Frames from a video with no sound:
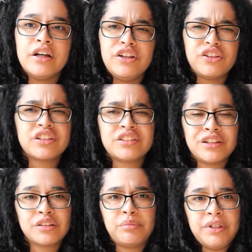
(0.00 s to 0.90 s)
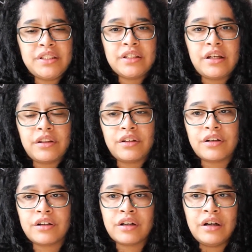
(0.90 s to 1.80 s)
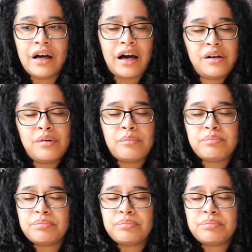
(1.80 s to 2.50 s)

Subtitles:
you can start to piece together how to